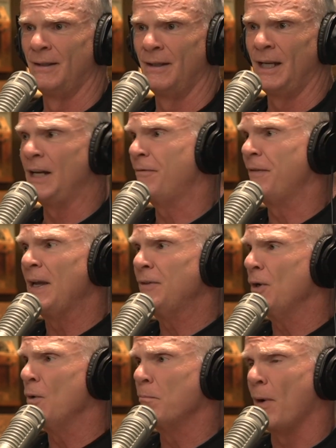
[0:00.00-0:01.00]
If they
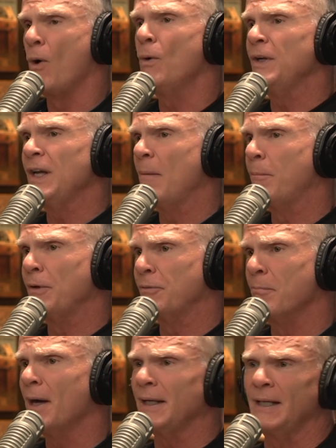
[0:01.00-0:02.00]
don't pony up with
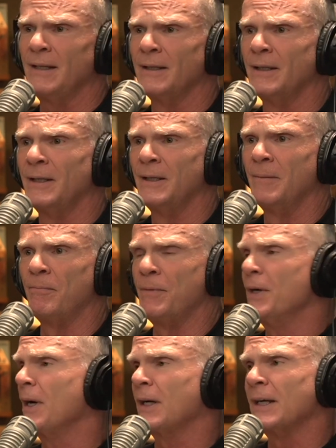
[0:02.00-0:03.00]
money, they're
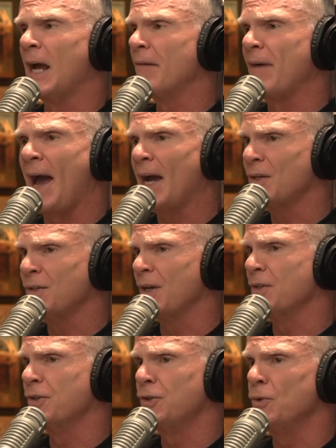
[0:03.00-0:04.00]
not going to have
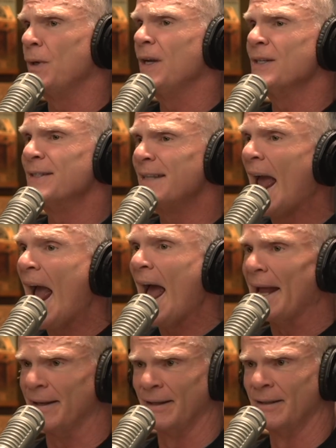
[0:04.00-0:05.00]
access to his dad.